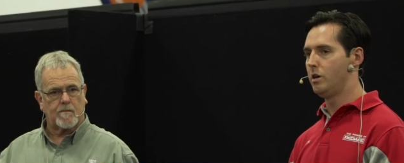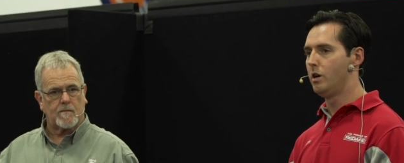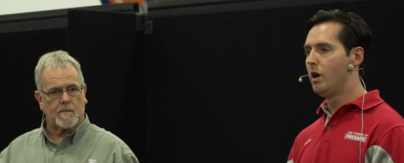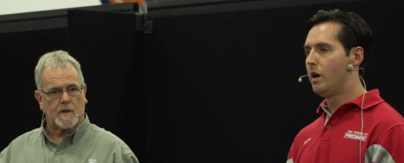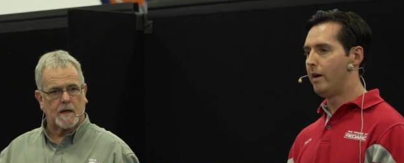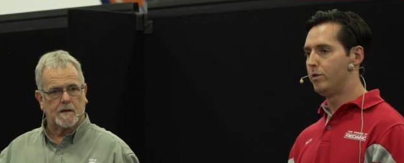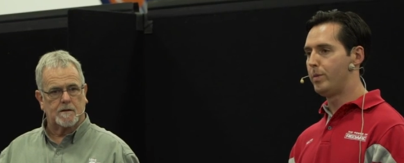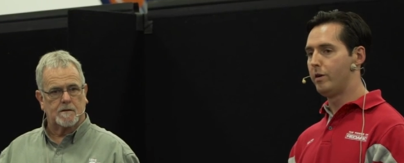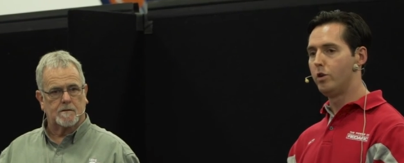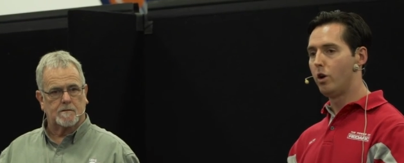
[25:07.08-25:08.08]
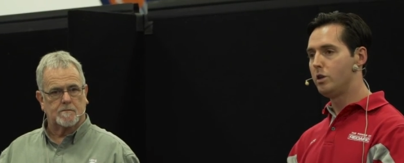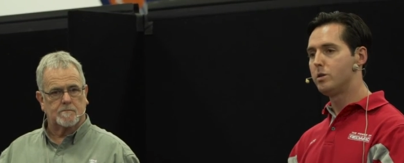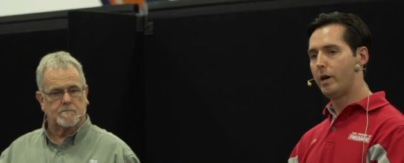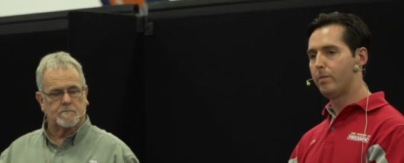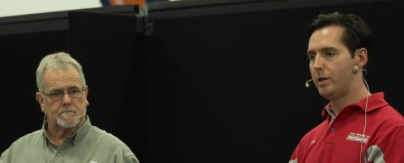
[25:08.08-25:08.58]
Speaker 1: to have a bit of knowledge
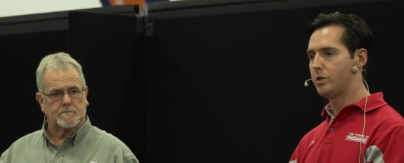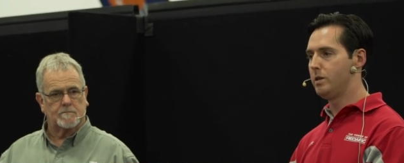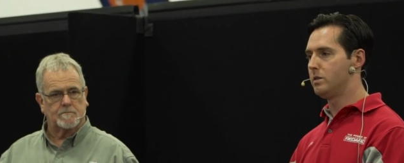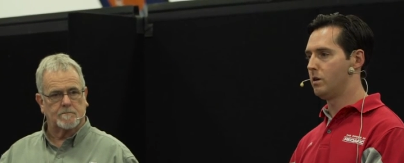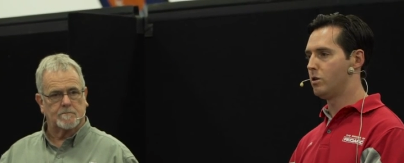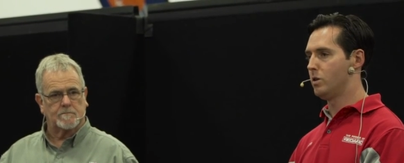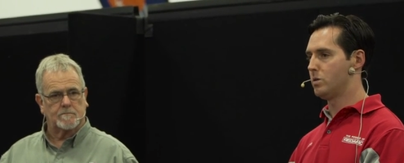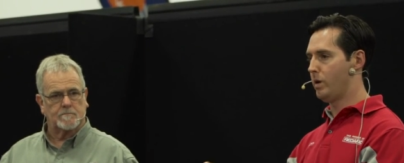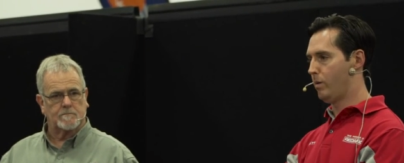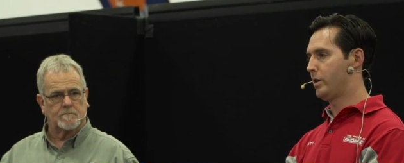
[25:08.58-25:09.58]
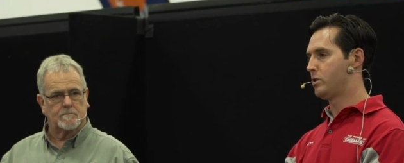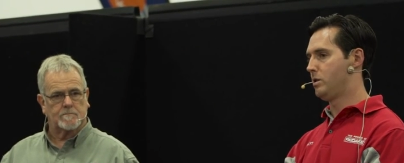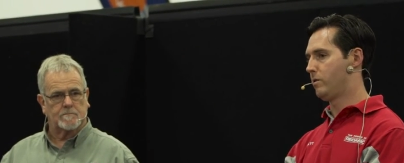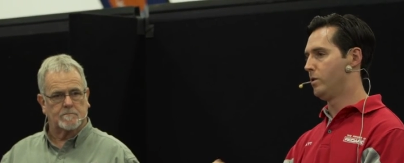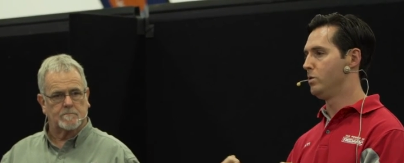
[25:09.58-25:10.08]
about batteries, and of course, when the
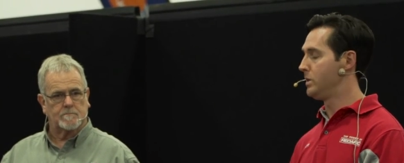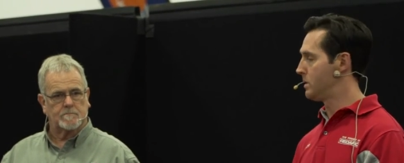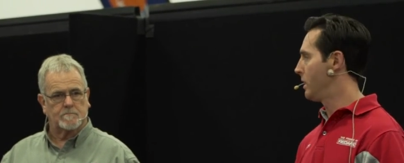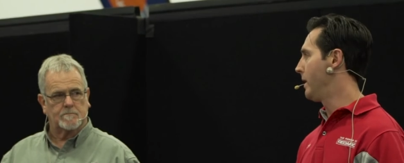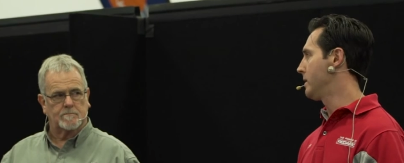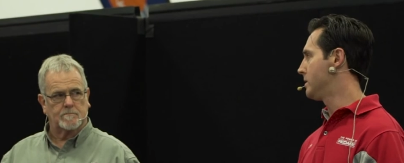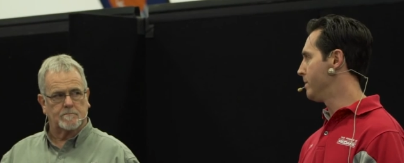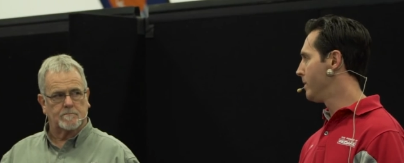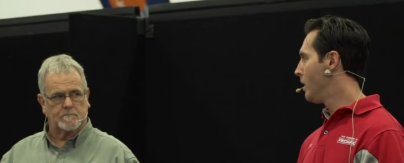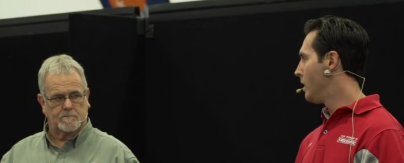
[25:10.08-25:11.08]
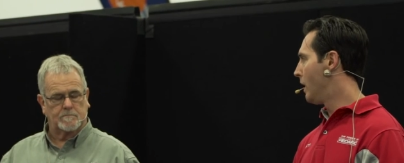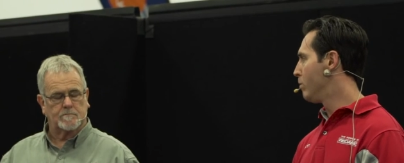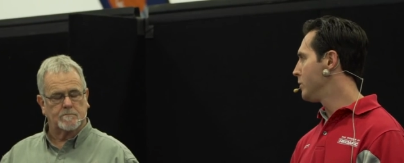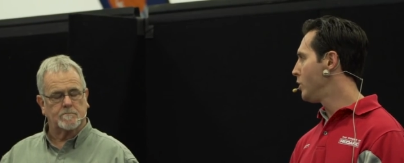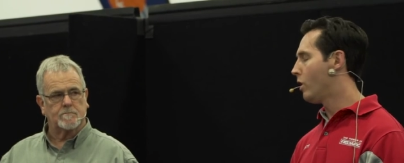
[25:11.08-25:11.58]
battery's full, disconnect it.
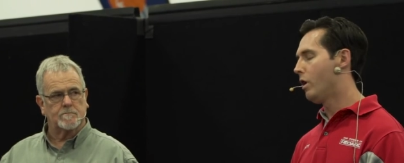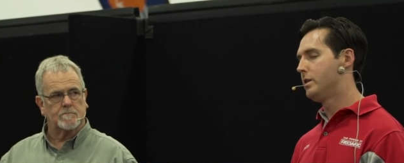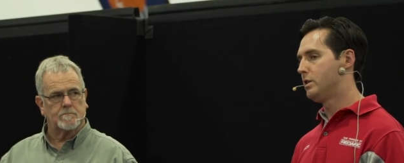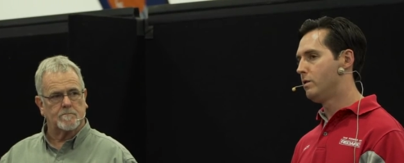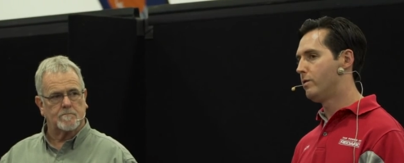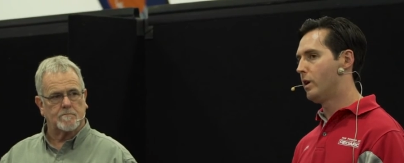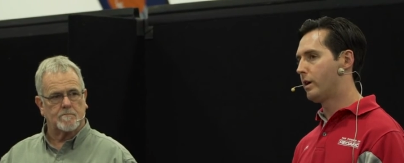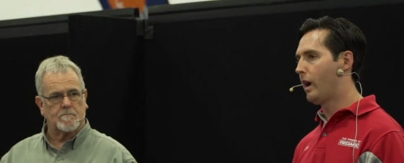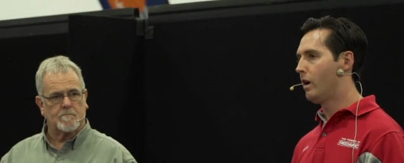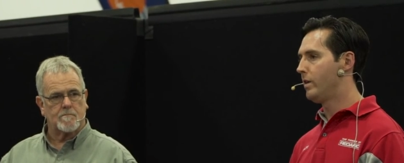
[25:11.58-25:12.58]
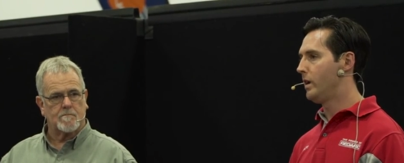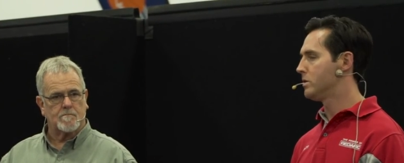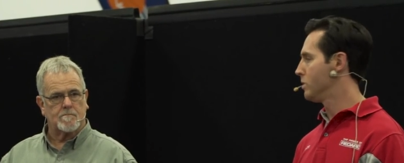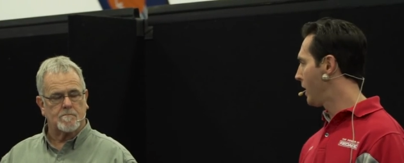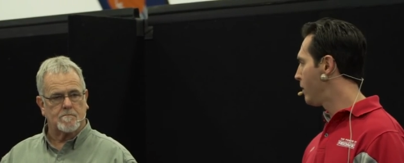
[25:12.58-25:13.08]
Um, not ideal for our
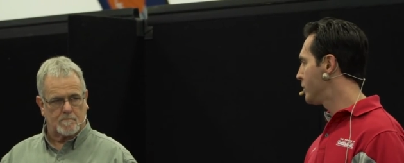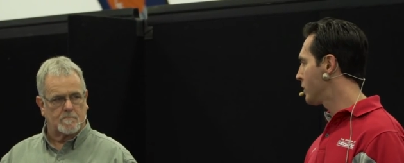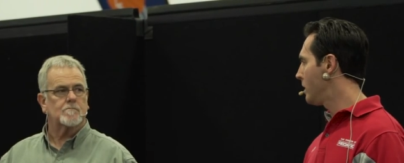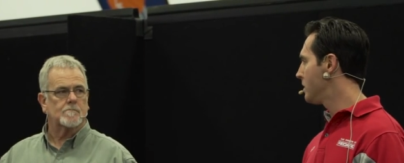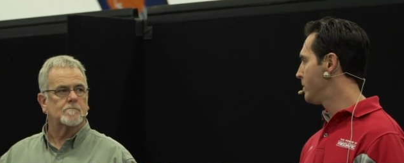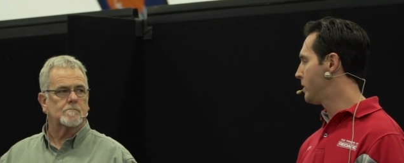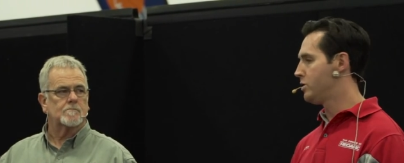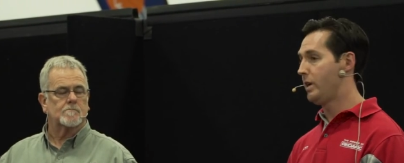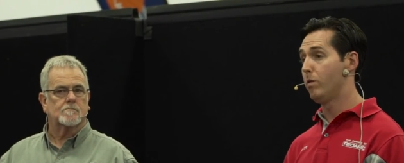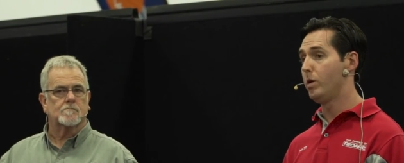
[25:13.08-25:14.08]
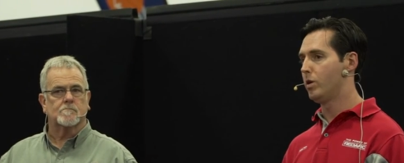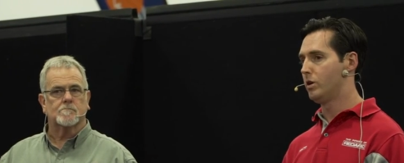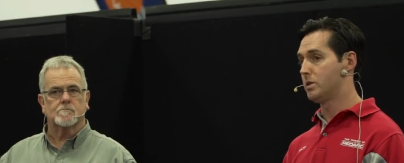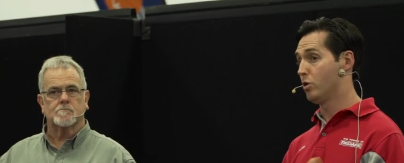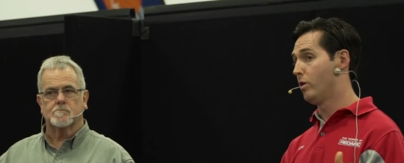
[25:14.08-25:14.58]
caravans or camper trailers because, yeah, we want
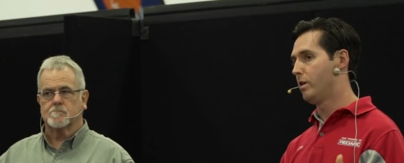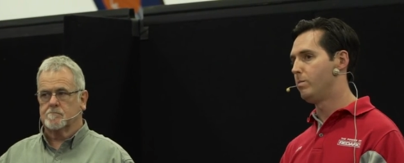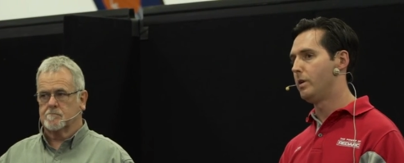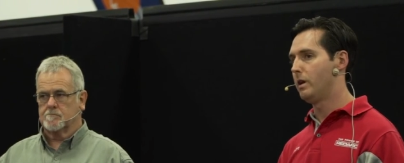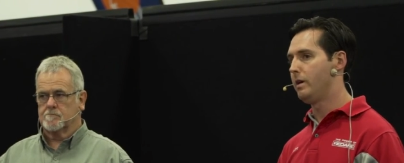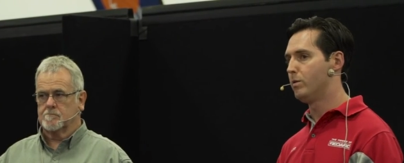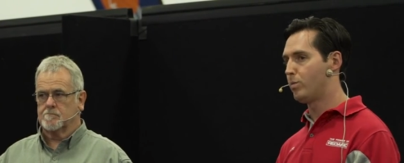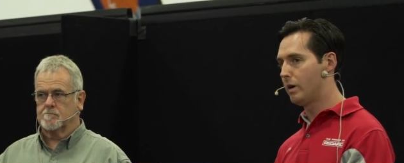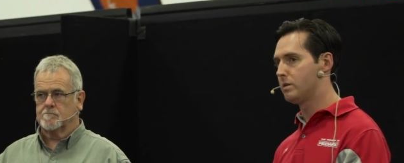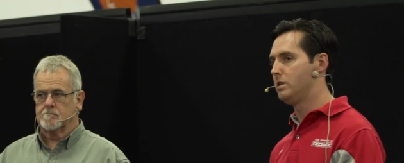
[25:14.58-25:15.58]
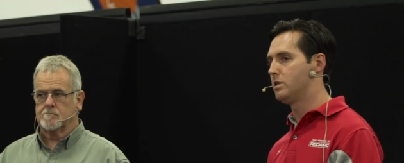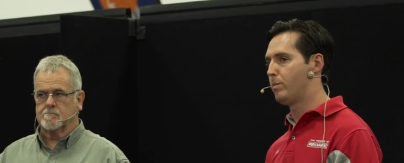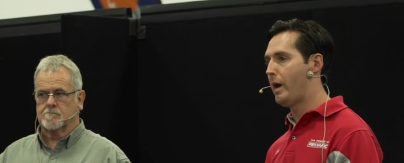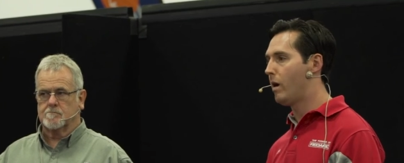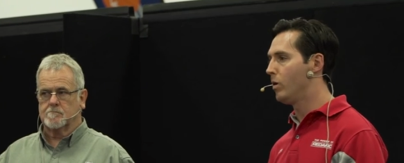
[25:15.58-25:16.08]
to store them and leave them plugged into
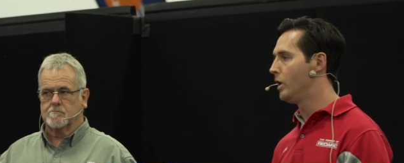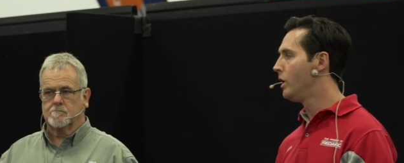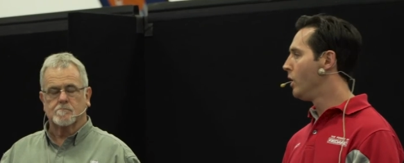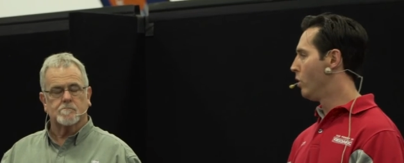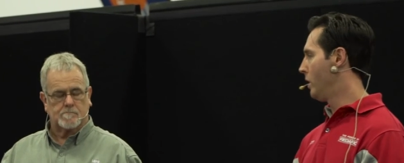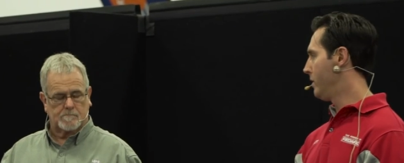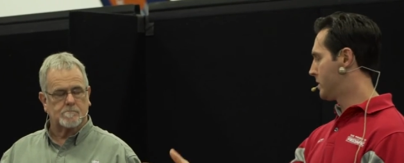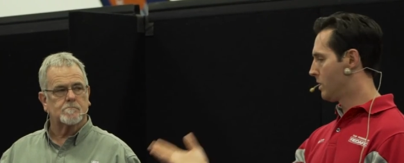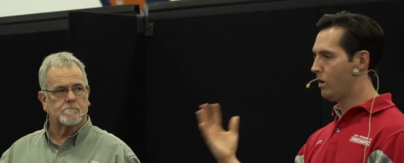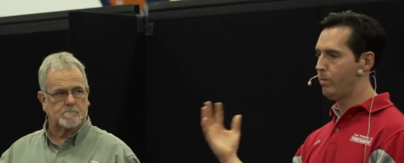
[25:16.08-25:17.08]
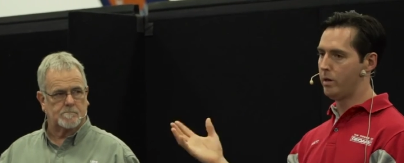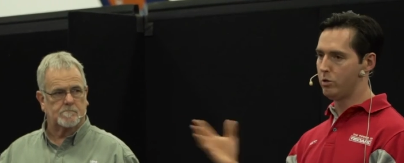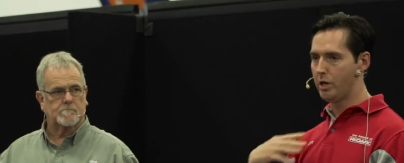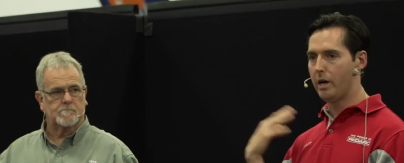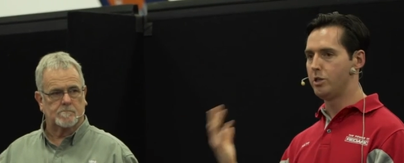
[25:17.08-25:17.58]
power or leave a solar panel
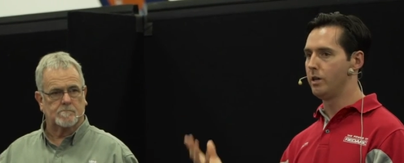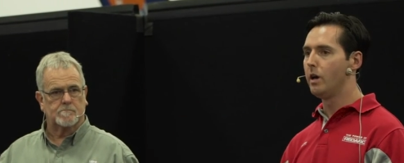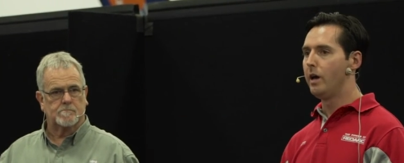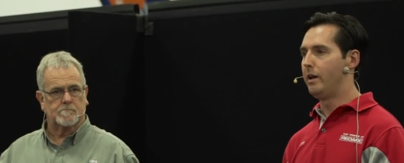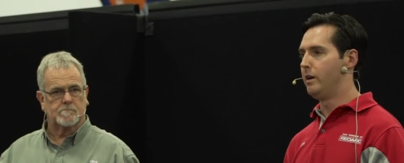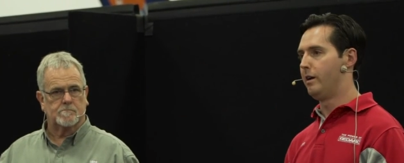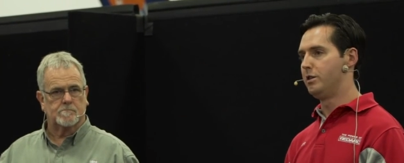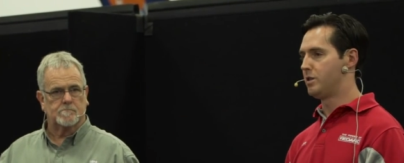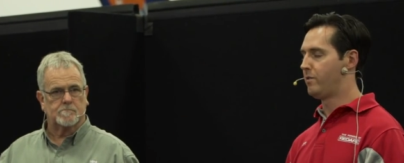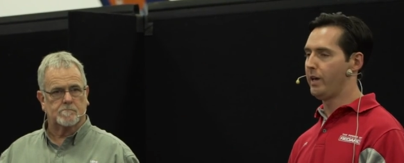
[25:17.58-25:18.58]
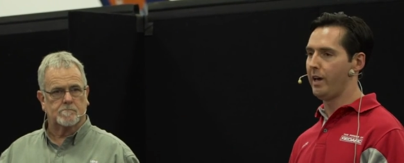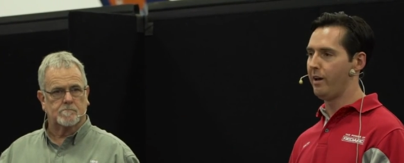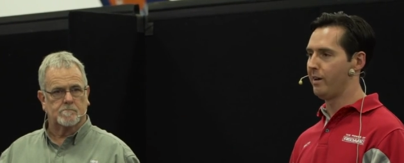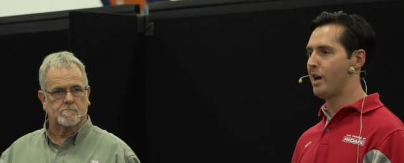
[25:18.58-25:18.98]
charging and, and just forget it,